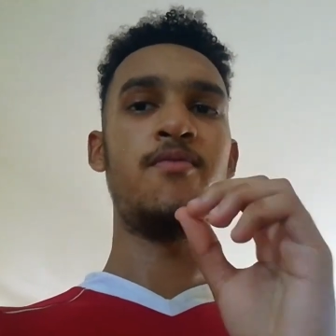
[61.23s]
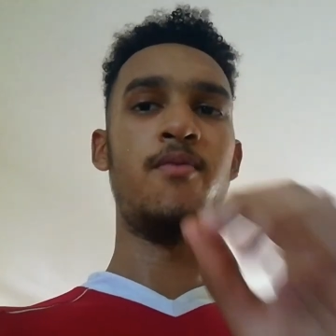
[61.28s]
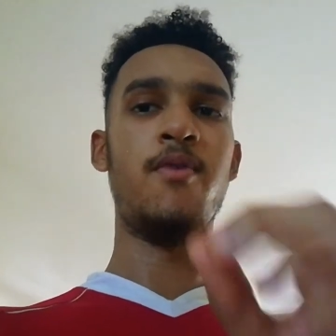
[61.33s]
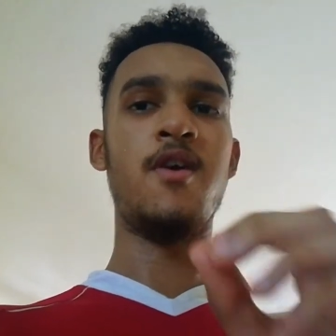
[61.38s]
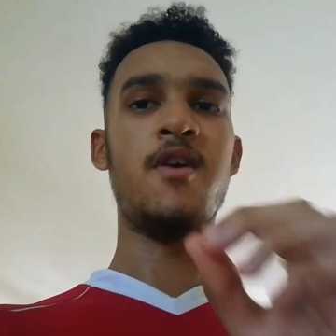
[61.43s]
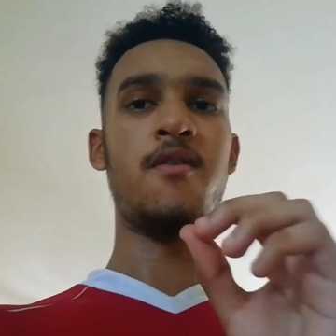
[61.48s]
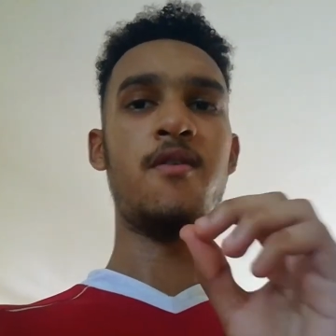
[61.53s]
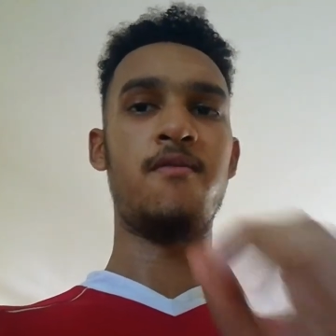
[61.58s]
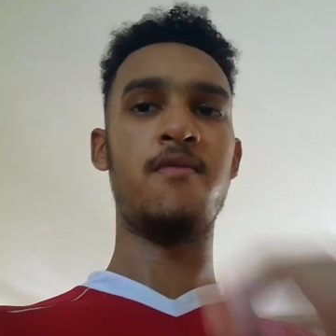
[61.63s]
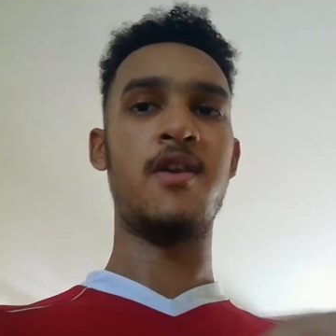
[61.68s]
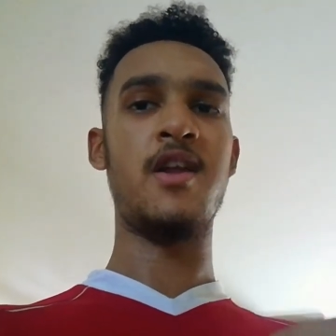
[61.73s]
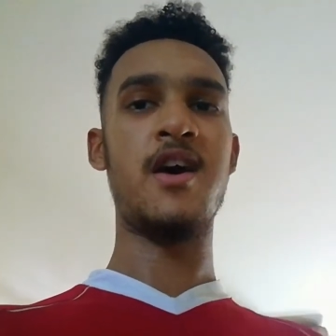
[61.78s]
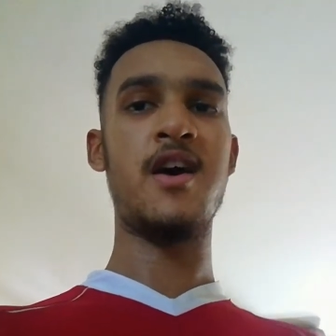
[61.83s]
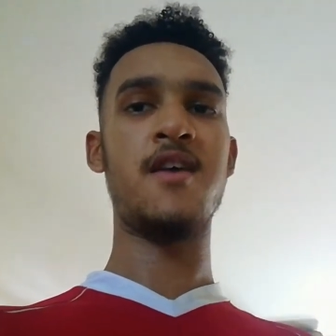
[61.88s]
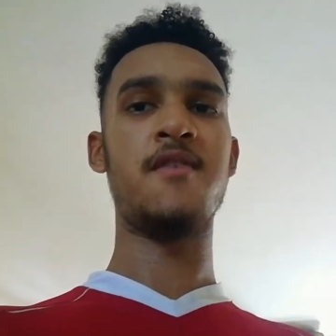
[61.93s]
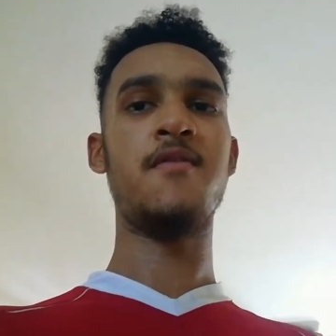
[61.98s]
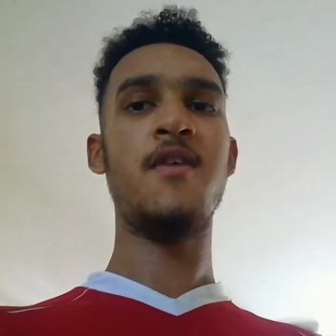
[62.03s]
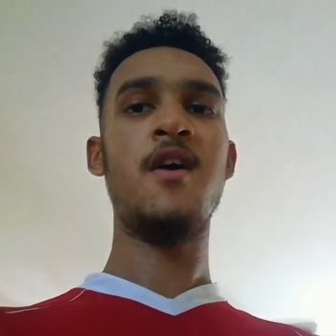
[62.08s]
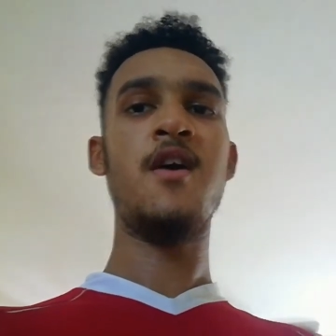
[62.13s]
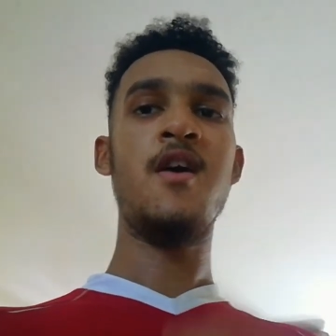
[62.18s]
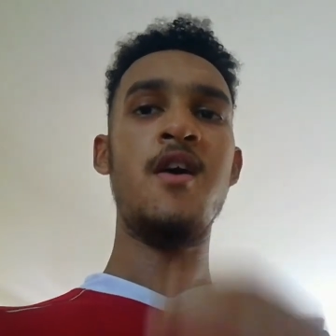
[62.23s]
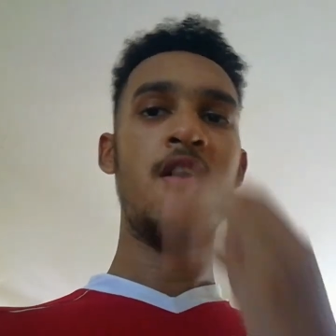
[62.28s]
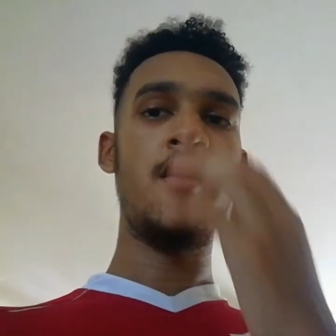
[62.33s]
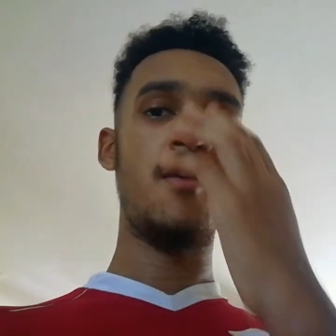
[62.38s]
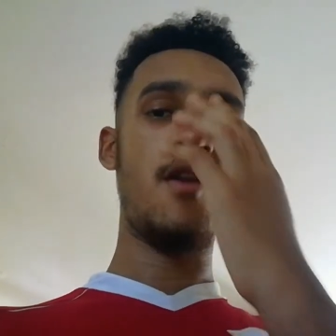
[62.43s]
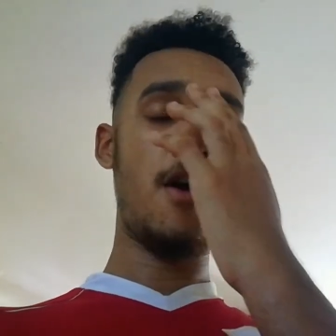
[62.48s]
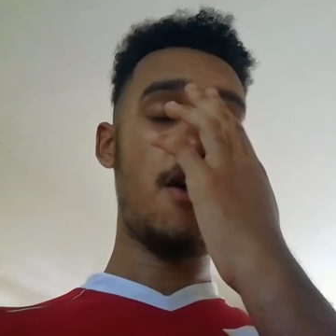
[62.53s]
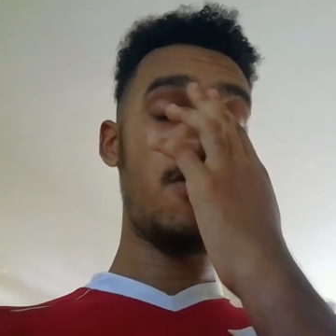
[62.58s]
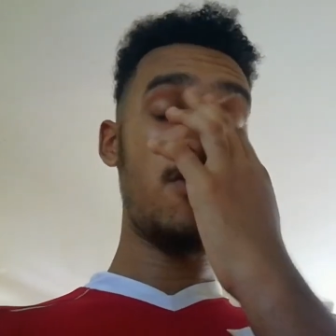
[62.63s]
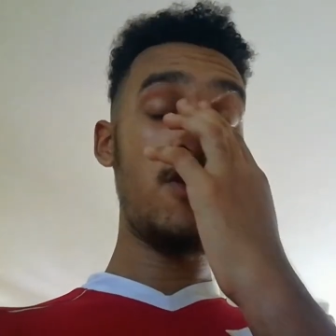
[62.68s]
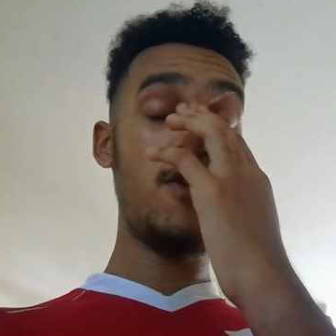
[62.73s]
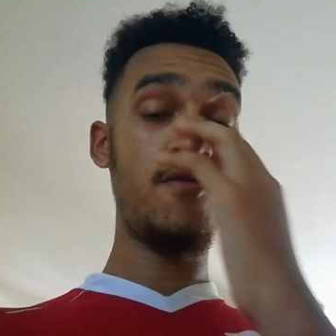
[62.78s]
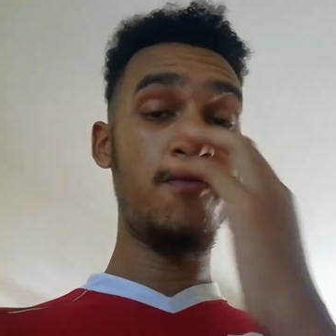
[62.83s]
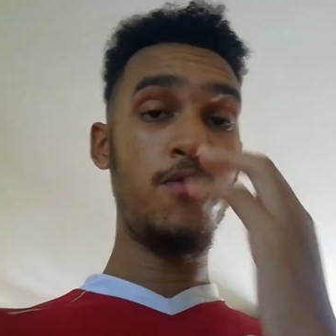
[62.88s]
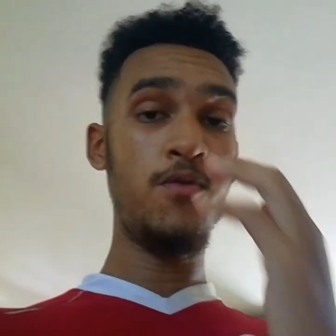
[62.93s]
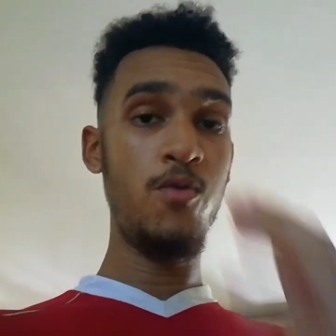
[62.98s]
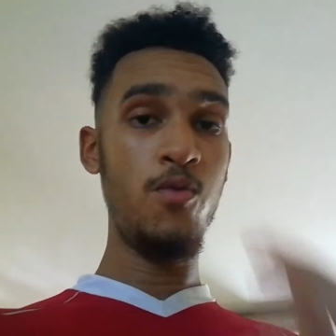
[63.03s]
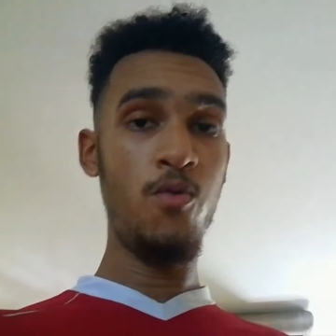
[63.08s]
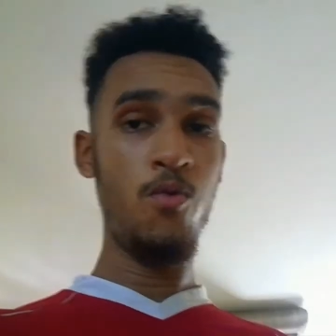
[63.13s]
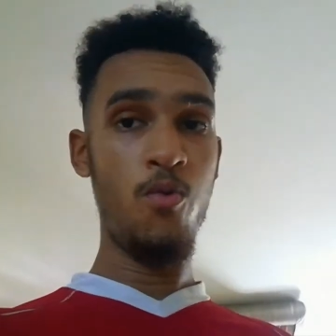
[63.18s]
way of life. Now, if
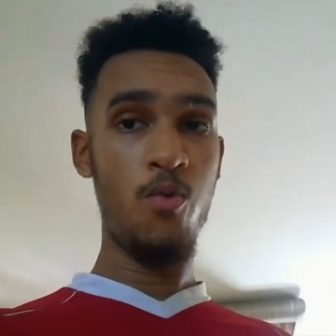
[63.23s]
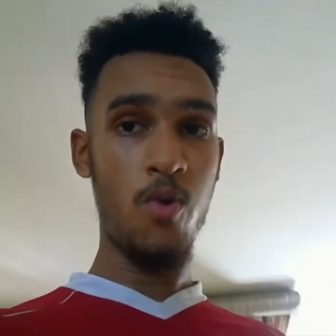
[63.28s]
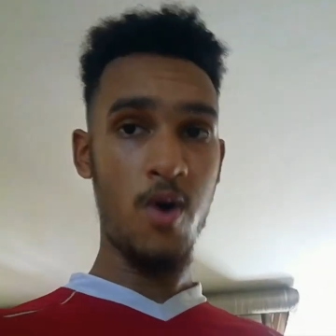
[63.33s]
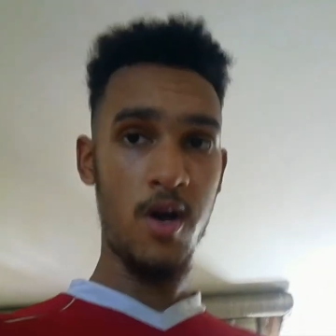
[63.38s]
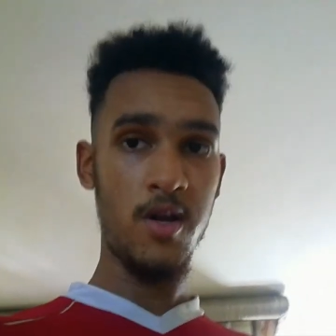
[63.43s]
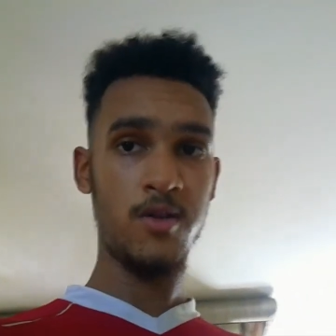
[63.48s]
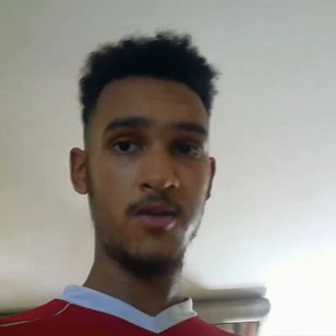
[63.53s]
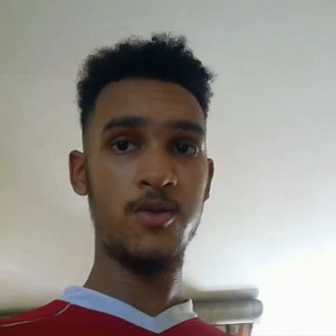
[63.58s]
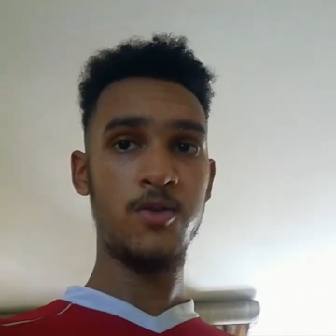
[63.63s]
you want